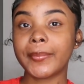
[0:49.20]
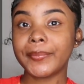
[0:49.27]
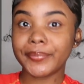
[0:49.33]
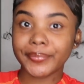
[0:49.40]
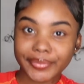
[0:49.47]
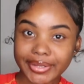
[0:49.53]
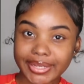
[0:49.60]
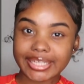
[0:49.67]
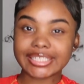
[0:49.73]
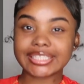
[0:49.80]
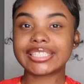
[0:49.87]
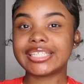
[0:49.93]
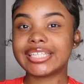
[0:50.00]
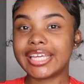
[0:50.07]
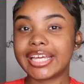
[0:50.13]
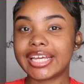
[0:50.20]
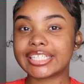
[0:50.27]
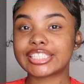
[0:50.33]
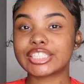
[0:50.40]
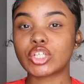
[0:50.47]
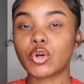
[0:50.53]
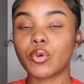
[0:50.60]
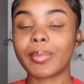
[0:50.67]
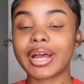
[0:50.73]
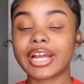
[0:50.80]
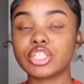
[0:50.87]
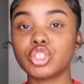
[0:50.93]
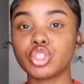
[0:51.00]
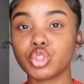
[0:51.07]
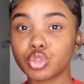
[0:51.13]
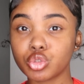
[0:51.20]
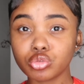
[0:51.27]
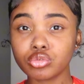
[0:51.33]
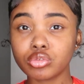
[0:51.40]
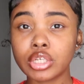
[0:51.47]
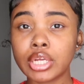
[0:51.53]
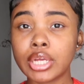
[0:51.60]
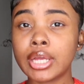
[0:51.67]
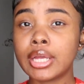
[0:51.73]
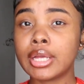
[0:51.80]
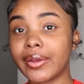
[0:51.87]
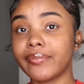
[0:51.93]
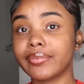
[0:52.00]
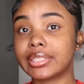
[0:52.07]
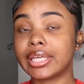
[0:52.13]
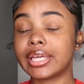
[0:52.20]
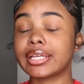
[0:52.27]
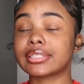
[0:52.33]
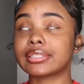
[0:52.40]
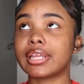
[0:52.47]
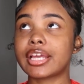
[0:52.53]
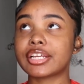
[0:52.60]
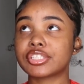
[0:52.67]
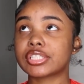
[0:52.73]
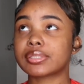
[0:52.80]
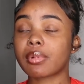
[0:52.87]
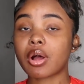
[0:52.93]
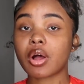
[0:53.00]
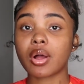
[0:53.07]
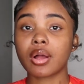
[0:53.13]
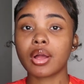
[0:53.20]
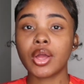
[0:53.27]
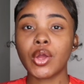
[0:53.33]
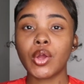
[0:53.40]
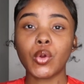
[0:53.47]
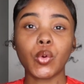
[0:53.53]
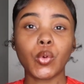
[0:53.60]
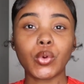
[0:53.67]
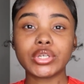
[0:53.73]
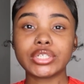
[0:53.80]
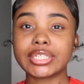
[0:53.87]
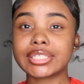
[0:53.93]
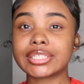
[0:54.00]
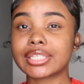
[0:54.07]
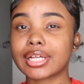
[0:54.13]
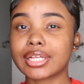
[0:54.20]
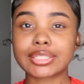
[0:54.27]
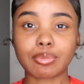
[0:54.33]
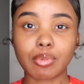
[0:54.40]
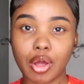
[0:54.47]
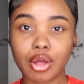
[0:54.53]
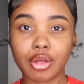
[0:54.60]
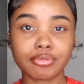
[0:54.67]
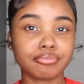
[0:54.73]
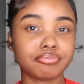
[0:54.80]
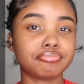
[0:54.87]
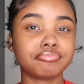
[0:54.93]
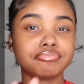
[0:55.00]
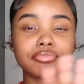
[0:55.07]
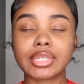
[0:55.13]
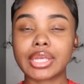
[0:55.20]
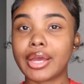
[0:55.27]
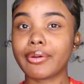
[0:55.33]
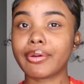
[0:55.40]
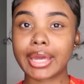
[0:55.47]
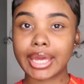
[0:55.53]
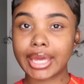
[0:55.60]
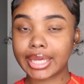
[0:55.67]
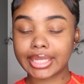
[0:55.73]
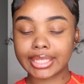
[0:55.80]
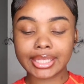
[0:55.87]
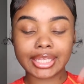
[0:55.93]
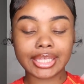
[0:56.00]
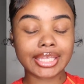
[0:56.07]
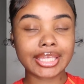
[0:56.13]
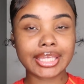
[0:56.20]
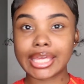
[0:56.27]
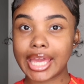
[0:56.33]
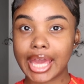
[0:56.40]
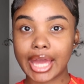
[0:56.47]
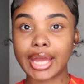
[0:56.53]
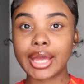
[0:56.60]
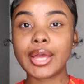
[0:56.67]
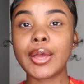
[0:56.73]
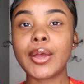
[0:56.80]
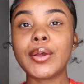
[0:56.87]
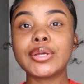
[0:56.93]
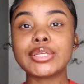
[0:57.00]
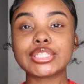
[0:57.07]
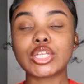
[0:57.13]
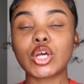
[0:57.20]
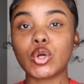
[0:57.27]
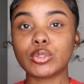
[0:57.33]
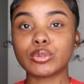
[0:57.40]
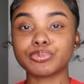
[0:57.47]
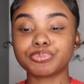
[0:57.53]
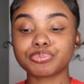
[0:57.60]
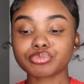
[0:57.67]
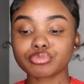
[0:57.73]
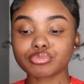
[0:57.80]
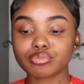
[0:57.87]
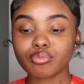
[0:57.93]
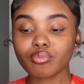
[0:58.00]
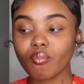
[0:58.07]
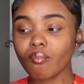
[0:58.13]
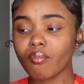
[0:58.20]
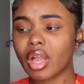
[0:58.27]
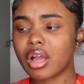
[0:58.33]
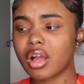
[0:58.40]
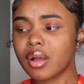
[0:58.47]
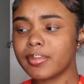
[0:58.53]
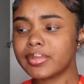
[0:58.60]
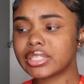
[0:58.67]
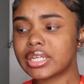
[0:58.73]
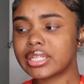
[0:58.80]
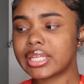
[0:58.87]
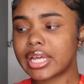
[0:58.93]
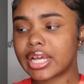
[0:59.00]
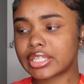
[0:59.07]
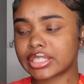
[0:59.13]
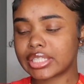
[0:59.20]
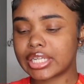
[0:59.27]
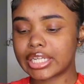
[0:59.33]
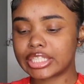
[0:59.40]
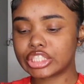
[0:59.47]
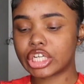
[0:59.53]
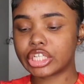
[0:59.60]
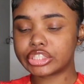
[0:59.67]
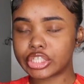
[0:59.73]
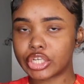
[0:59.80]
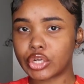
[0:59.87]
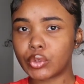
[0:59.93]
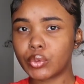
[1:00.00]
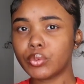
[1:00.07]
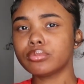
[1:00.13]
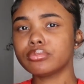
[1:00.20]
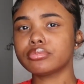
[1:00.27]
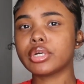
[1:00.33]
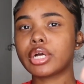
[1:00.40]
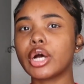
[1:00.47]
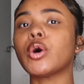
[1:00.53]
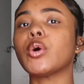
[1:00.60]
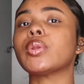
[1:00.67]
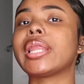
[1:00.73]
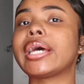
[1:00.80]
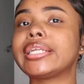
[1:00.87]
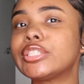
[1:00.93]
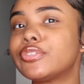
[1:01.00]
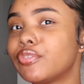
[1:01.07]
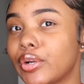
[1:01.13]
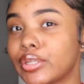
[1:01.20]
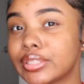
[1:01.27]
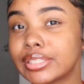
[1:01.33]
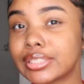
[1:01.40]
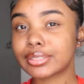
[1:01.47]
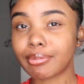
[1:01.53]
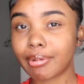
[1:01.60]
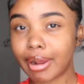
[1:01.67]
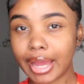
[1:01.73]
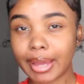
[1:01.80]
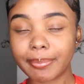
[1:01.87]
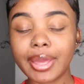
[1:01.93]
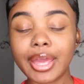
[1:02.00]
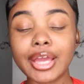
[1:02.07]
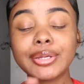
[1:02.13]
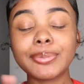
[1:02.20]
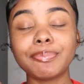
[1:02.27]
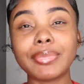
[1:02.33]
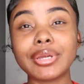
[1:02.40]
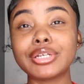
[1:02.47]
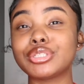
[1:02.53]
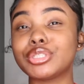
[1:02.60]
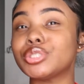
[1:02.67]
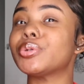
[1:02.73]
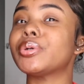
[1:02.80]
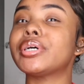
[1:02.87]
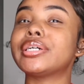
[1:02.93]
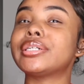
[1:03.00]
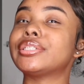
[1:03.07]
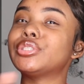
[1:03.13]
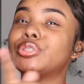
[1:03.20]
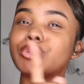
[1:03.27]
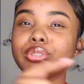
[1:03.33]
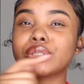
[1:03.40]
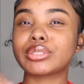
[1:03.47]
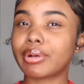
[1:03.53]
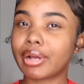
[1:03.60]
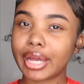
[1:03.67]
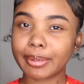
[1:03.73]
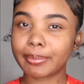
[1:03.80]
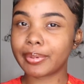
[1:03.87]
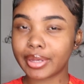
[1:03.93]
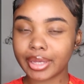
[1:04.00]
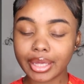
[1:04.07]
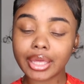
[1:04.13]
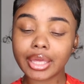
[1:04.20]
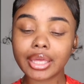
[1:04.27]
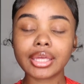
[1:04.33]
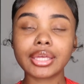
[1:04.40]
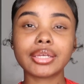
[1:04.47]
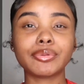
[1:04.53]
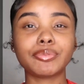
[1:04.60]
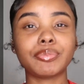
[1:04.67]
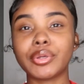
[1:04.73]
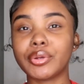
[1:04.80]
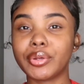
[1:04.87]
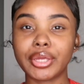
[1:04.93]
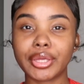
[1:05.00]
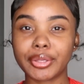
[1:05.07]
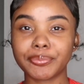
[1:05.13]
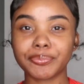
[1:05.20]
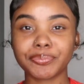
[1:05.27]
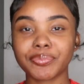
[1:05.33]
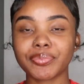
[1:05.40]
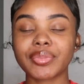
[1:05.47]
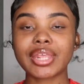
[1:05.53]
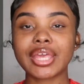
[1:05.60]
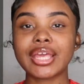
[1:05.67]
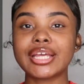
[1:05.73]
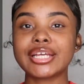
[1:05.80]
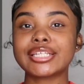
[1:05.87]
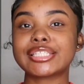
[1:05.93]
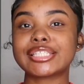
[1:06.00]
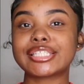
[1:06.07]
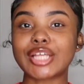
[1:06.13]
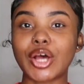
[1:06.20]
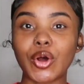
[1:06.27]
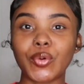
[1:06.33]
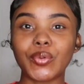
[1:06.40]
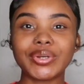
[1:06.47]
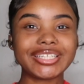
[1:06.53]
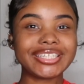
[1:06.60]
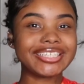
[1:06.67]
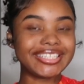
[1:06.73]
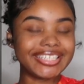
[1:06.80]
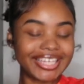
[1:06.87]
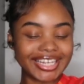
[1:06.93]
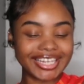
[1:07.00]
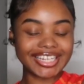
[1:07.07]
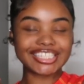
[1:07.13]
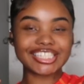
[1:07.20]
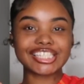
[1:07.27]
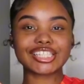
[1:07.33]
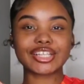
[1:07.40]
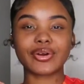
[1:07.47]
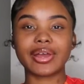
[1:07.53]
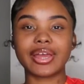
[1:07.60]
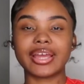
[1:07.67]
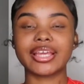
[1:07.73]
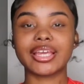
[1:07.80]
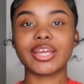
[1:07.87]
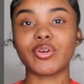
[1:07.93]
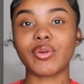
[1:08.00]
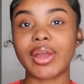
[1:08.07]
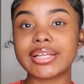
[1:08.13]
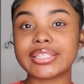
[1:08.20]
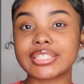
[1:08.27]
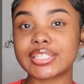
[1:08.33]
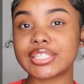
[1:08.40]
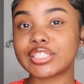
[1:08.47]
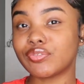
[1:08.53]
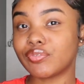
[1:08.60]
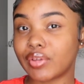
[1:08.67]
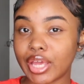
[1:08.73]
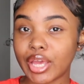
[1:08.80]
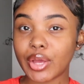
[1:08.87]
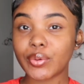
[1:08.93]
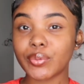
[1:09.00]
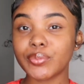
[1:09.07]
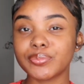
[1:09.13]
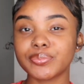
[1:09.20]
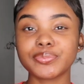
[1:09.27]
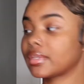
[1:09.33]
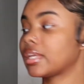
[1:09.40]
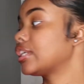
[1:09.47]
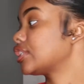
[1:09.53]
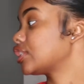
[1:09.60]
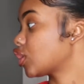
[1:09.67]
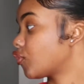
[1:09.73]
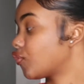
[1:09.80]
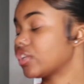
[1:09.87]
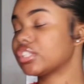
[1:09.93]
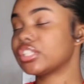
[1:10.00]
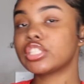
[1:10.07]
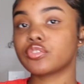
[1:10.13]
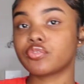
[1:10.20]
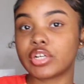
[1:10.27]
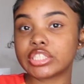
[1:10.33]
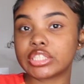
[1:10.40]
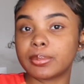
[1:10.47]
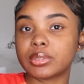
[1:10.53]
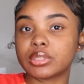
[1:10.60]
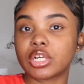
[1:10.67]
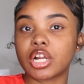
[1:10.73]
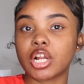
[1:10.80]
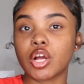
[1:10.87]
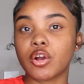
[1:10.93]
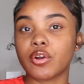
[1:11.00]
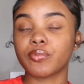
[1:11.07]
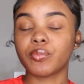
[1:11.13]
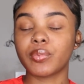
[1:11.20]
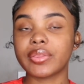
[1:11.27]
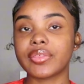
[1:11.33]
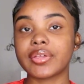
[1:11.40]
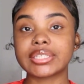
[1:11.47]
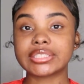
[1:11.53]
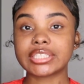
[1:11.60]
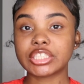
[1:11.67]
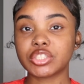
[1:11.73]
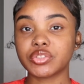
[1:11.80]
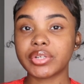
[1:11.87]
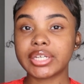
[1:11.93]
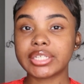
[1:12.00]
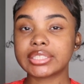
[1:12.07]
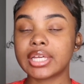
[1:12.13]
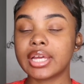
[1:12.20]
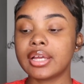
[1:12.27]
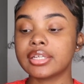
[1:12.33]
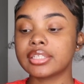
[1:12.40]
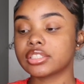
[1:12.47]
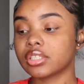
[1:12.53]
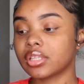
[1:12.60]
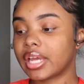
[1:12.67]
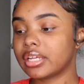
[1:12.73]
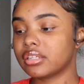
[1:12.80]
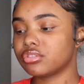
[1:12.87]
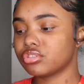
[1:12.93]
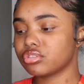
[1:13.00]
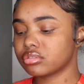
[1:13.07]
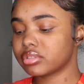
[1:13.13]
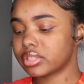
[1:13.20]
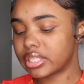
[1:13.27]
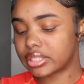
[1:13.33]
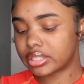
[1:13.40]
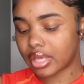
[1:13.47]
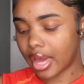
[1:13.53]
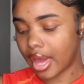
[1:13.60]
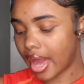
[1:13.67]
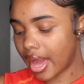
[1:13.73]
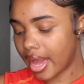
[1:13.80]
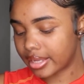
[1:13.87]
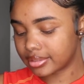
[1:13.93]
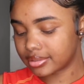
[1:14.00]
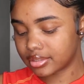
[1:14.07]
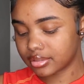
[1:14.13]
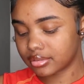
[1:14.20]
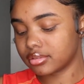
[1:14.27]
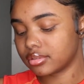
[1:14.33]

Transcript: but yeah so mind you everything is an extra small or just small okay yeah so um is there anything else i need to let y'all know oh like this video subscribe make sure you subscribe okay period so yeah let's just go ahead and get right into this video so first things first am starting start off with accessories so like jewelries hats